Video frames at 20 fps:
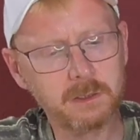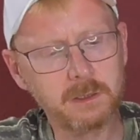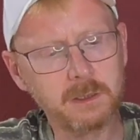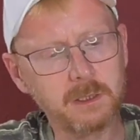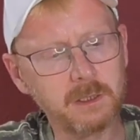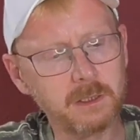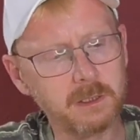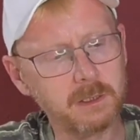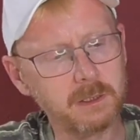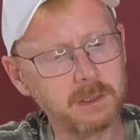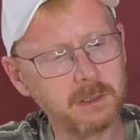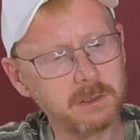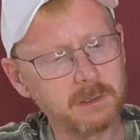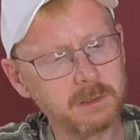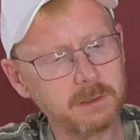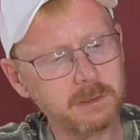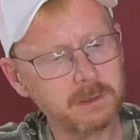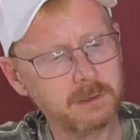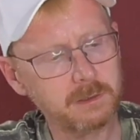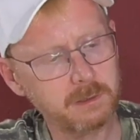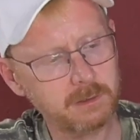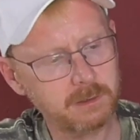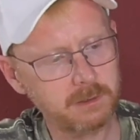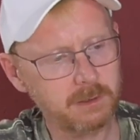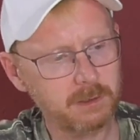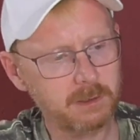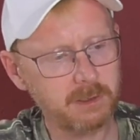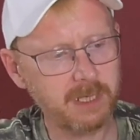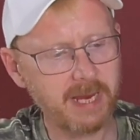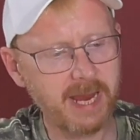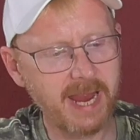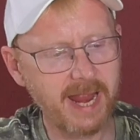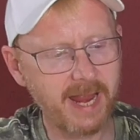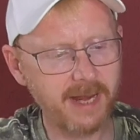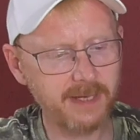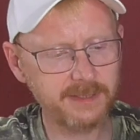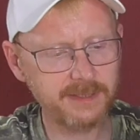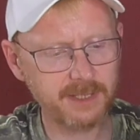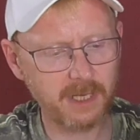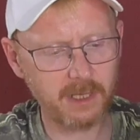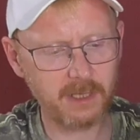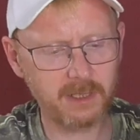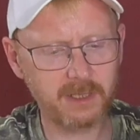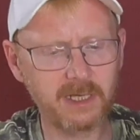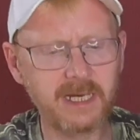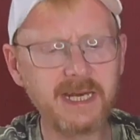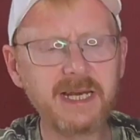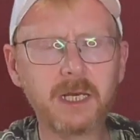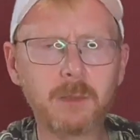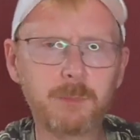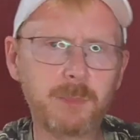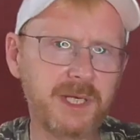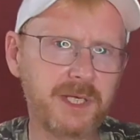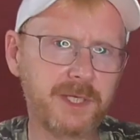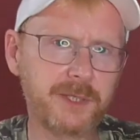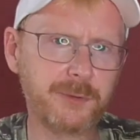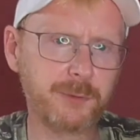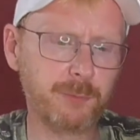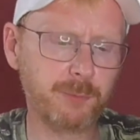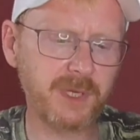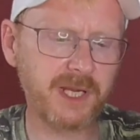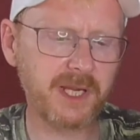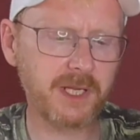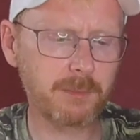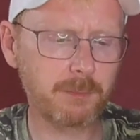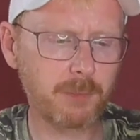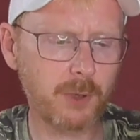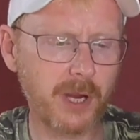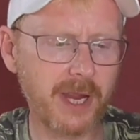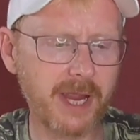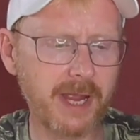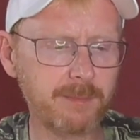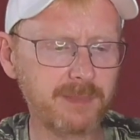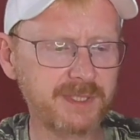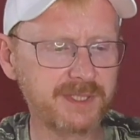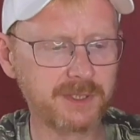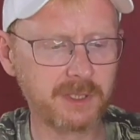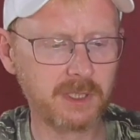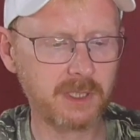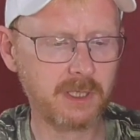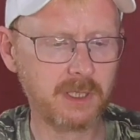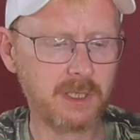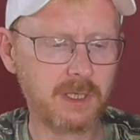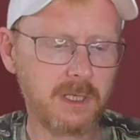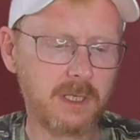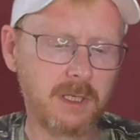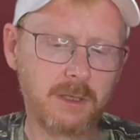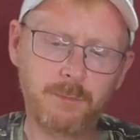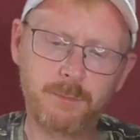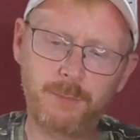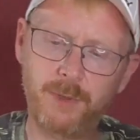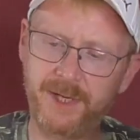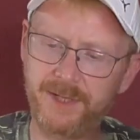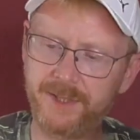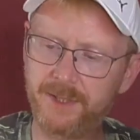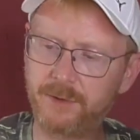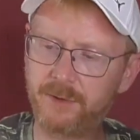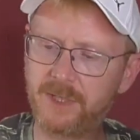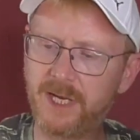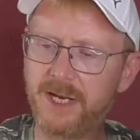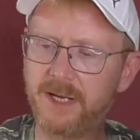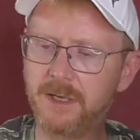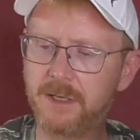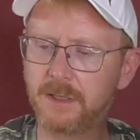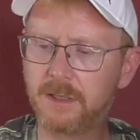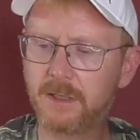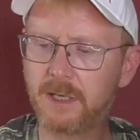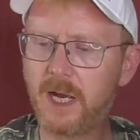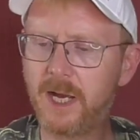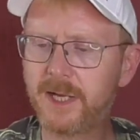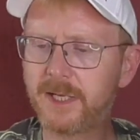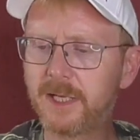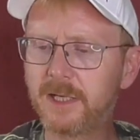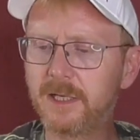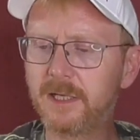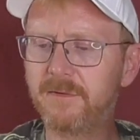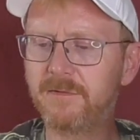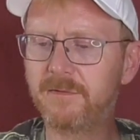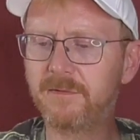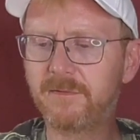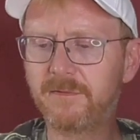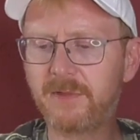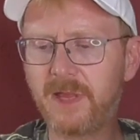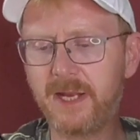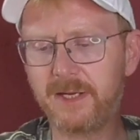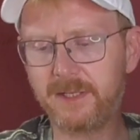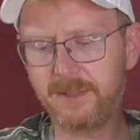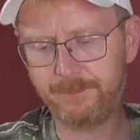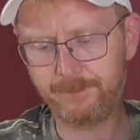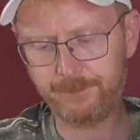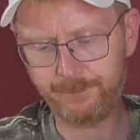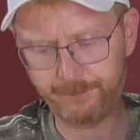The hands are a little bit too big perhaps, but okay, I can live with that.